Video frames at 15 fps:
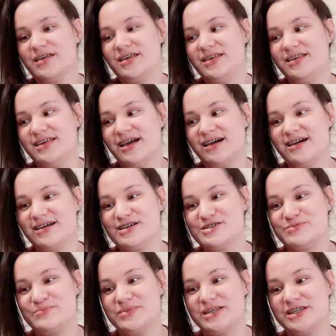Yeah, I
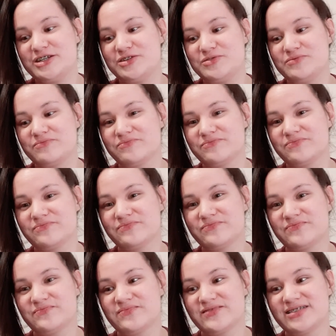mean,
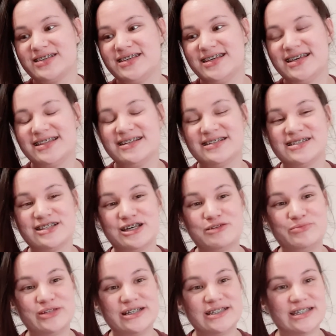there's a lot
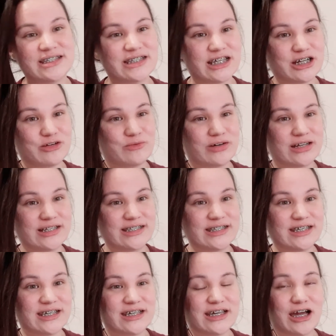of places that I want to
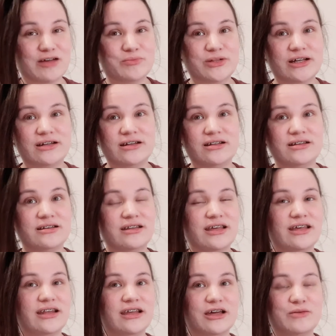see. I plan on
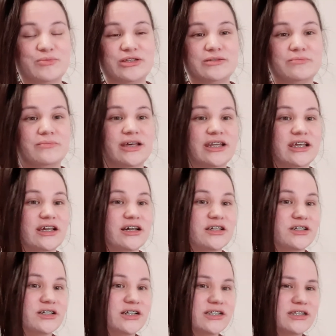hitting up as many
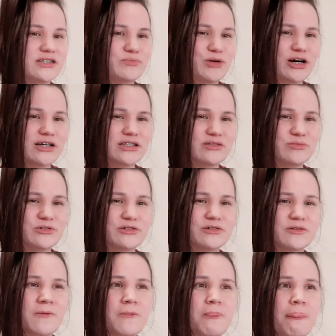countries as possible.
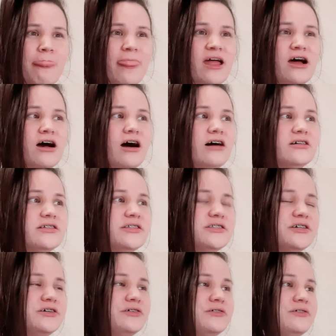
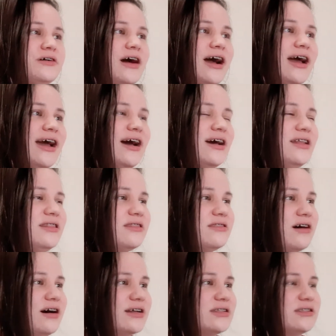Also, I had
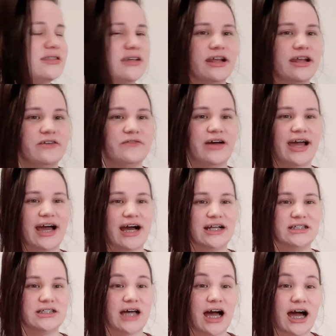thoughts if I
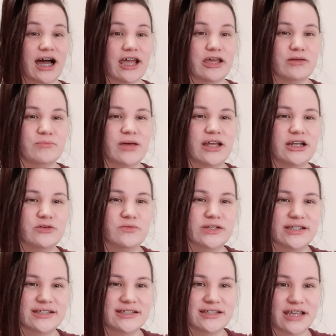had time and it was
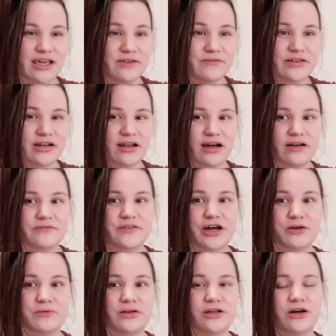safe enough, I
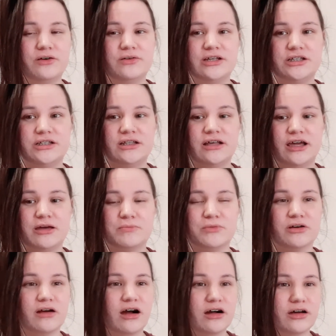would go into like
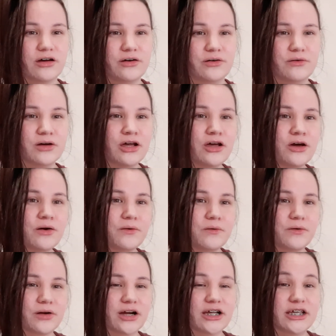Morocco
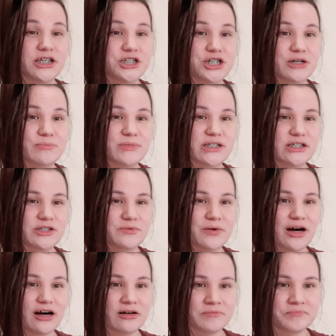or Egypt as
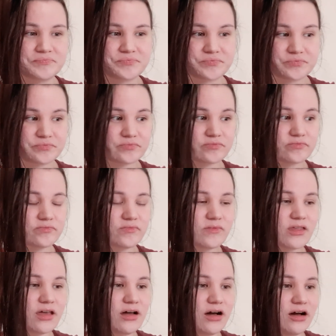well.
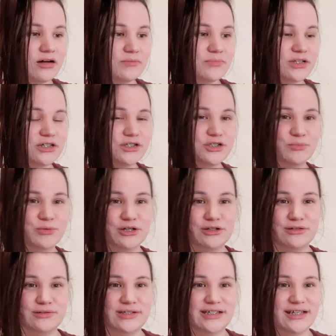They're super
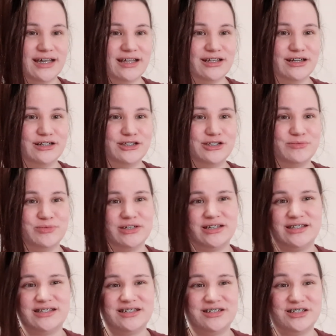close together, super
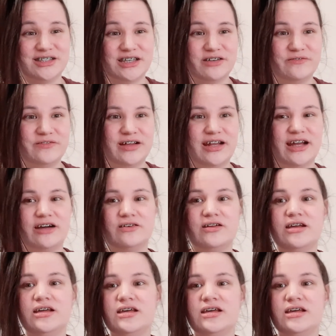easy to just get a flight out.